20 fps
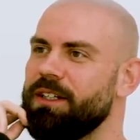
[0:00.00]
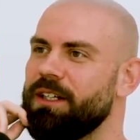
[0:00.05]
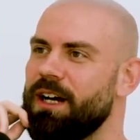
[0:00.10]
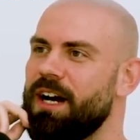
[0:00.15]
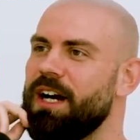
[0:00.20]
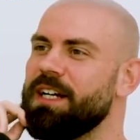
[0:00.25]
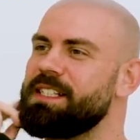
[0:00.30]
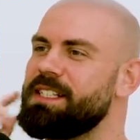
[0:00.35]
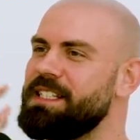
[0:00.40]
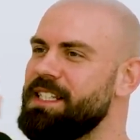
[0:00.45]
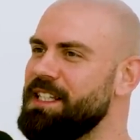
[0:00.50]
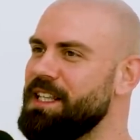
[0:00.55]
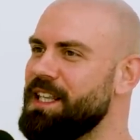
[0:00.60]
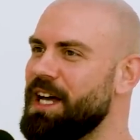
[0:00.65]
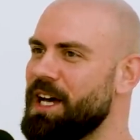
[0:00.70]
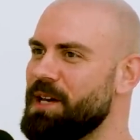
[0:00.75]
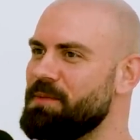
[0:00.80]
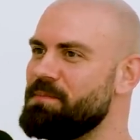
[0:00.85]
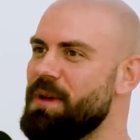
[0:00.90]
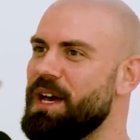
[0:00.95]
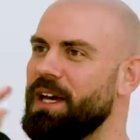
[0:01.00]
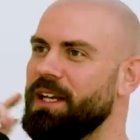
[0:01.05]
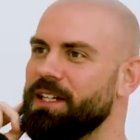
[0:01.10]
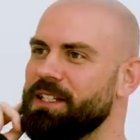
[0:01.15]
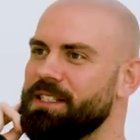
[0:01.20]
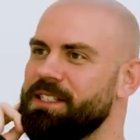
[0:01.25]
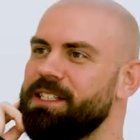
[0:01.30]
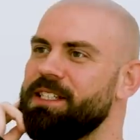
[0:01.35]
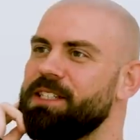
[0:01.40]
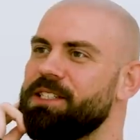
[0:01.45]
I, I see that in men.
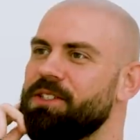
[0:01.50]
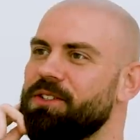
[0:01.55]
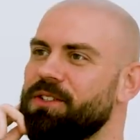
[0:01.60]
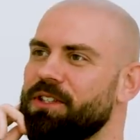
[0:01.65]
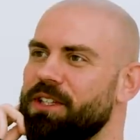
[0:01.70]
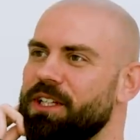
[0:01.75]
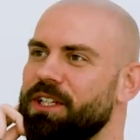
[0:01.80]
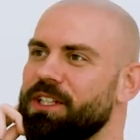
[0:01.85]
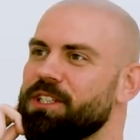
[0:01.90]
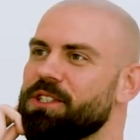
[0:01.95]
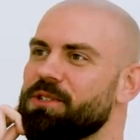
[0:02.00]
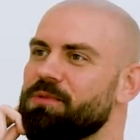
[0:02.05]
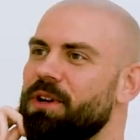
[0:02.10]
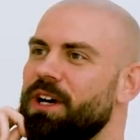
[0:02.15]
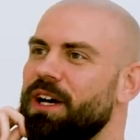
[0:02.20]
I see certain things